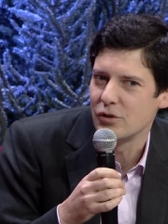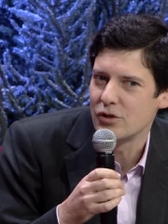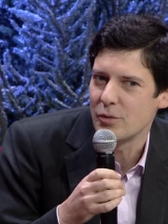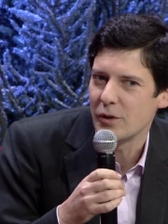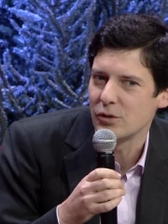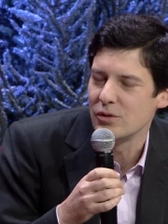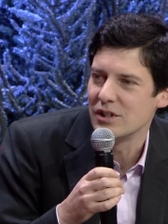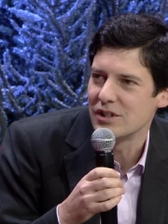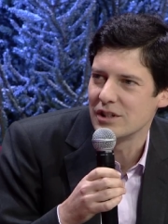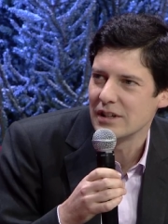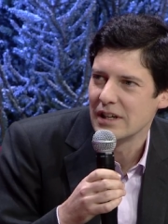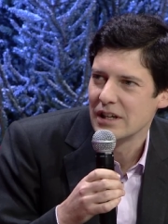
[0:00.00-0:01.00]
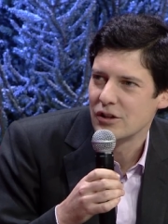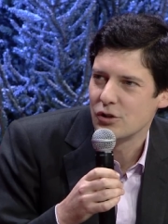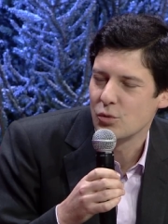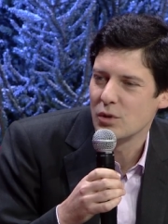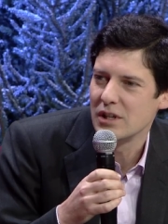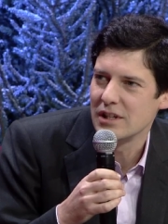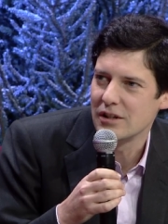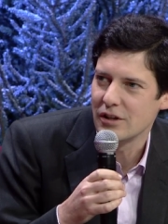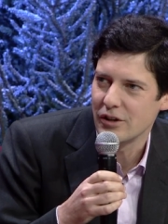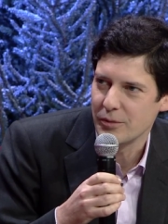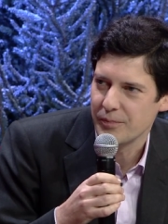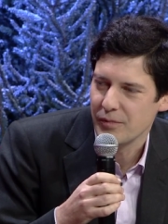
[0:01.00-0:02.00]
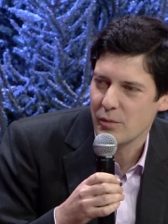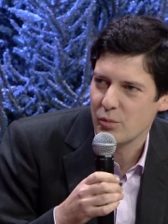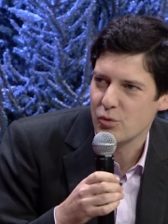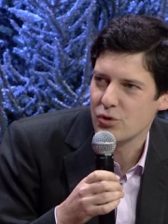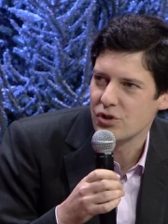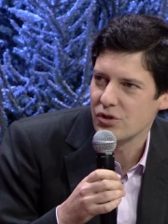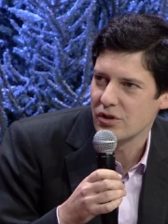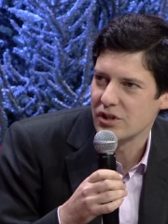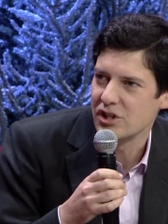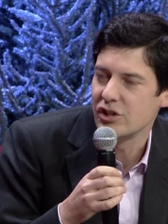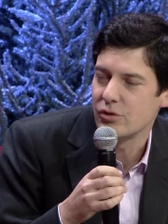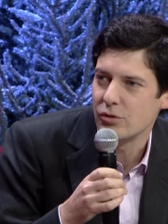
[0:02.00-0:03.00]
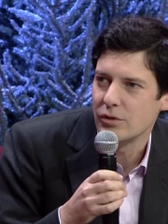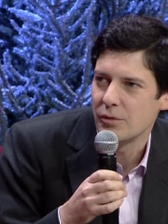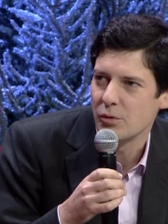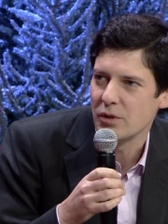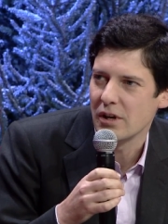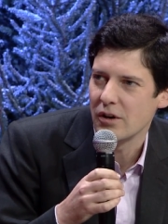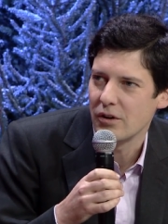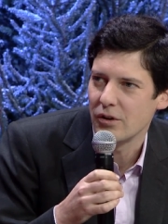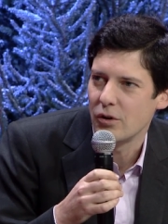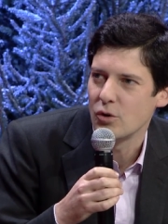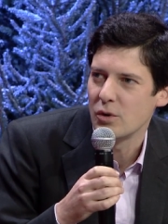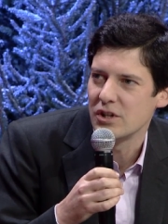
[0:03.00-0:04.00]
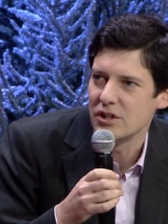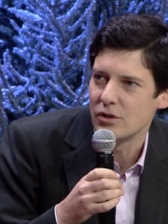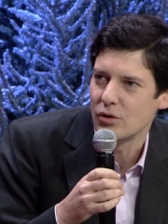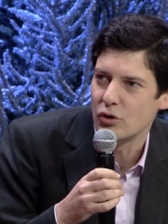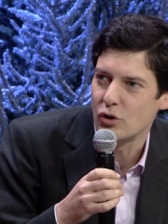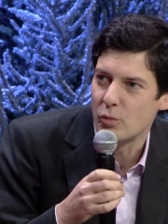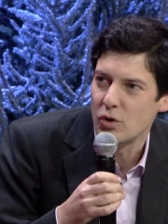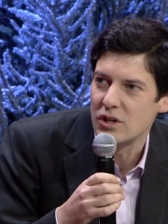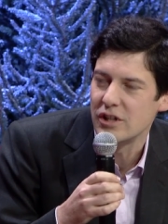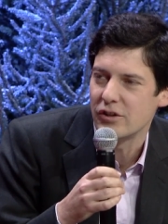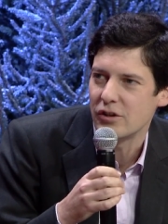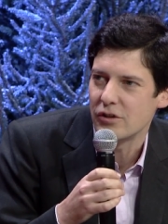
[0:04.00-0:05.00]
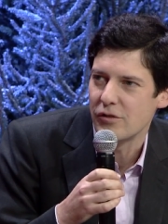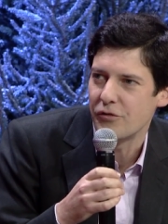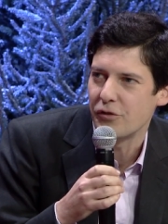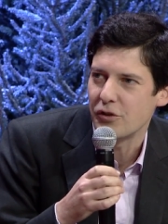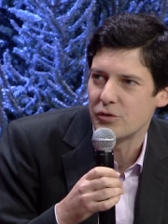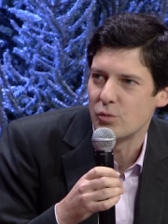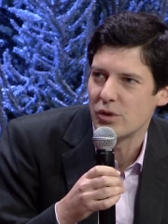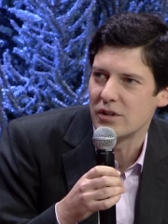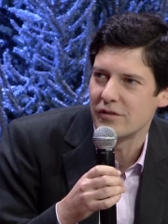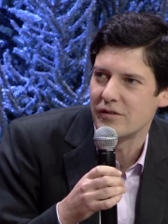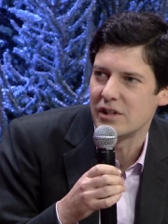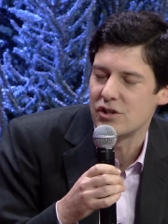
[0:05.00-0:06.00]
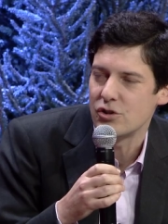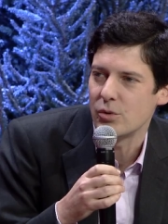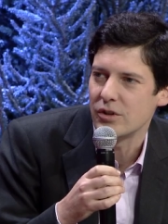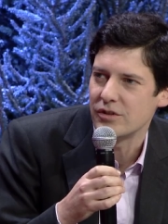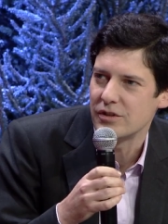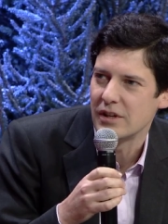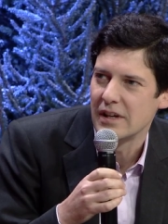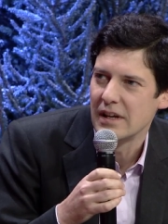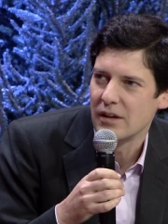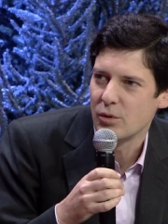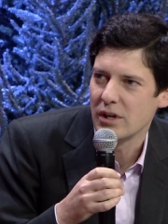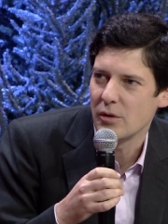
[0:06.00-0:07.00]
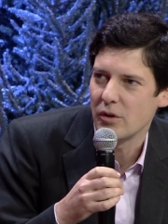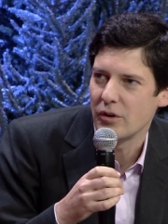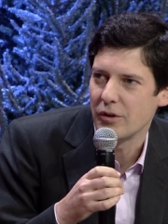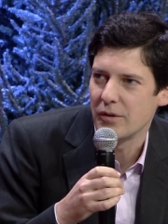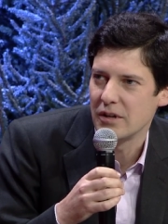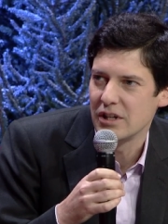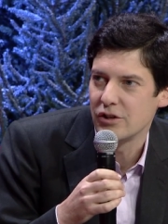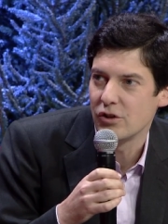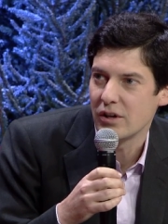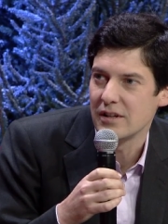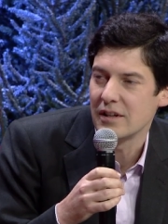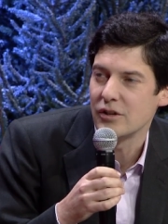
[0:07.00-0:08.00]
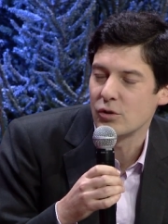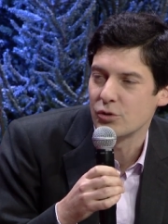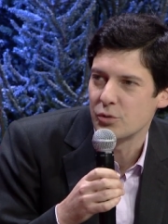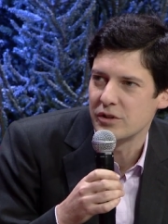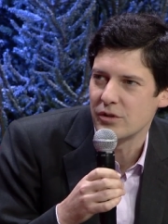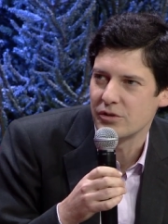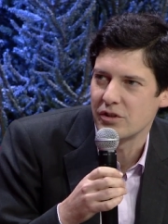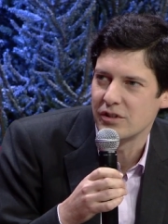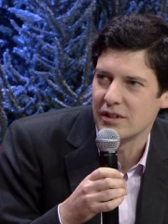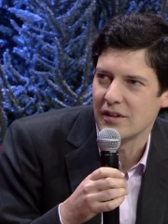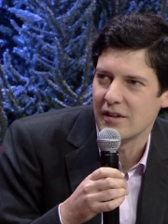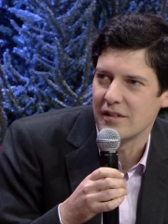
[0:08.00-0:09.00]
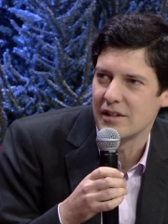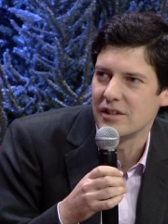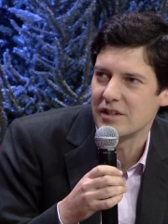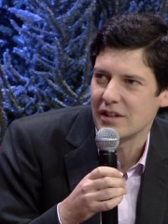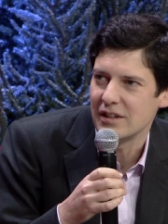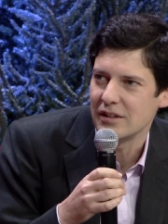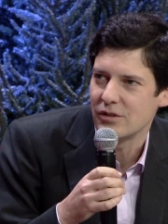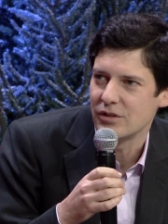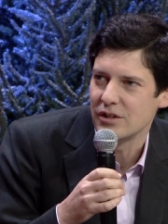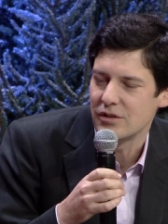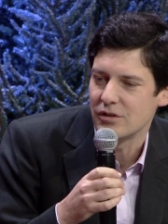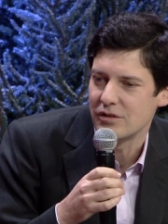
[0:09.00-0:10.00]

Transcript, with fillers: huge opportunity to really uh, push uh, digital. We are already a global leader, the first brand in insurance. We are a uh, leader in nine countries concerning the internet, and it's,